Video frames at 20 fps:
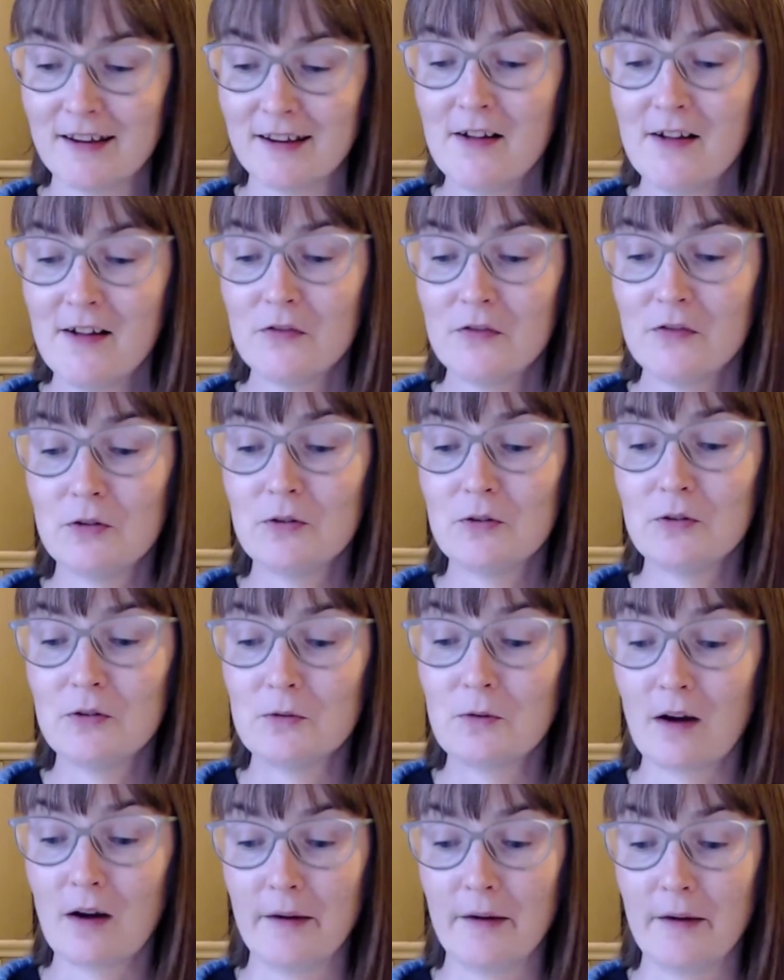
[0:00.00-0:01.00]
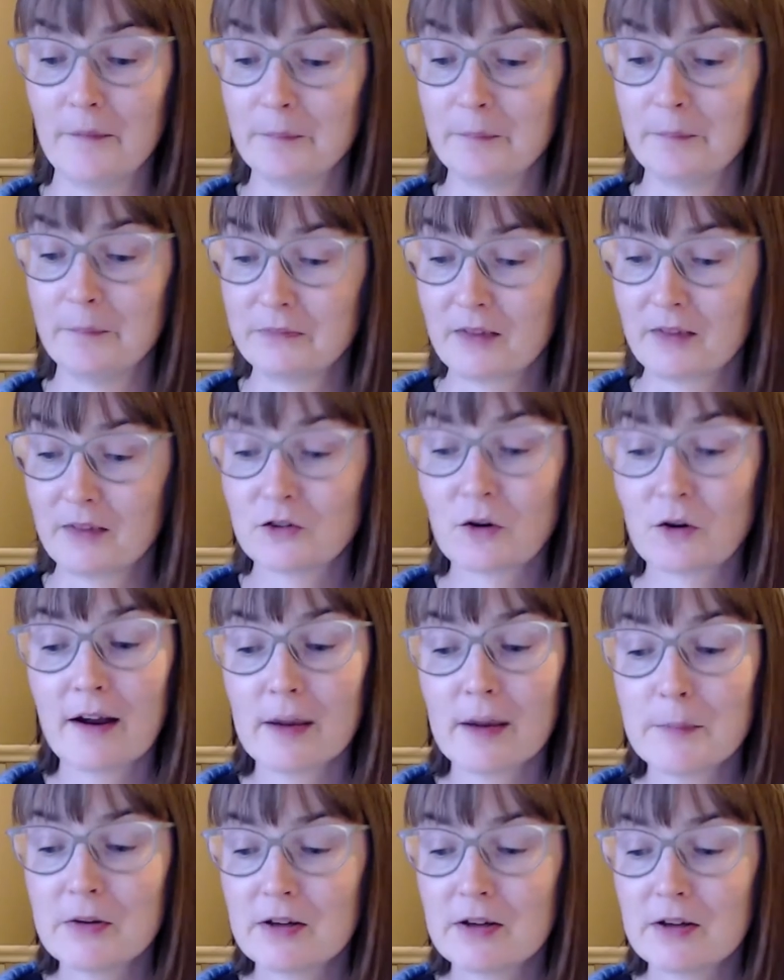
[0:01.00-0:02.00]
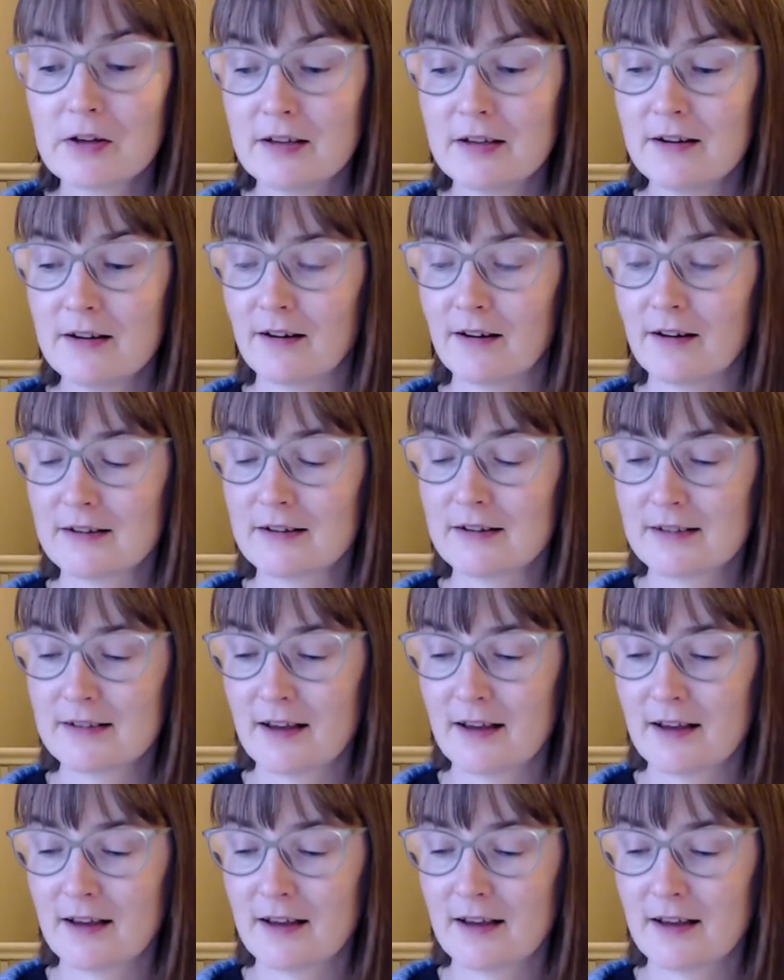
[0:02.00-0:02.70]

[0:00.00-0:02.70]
to dry up your tears